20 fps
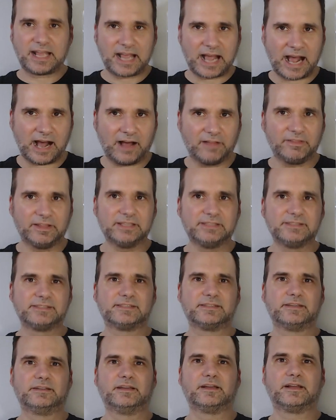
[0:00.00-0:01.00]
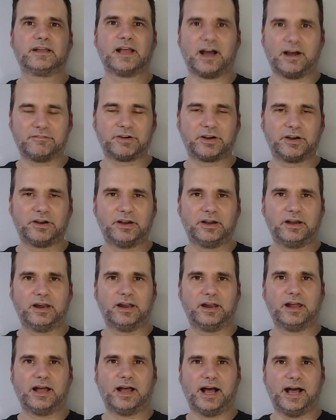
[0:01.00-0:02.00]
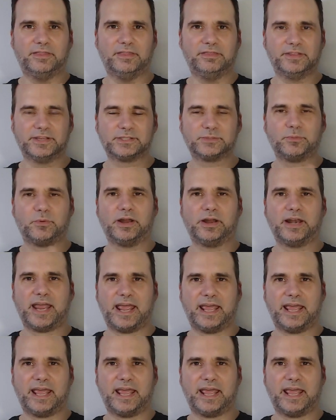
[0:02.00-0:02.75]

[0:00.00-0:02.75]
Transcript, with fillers: Cullins cover on this one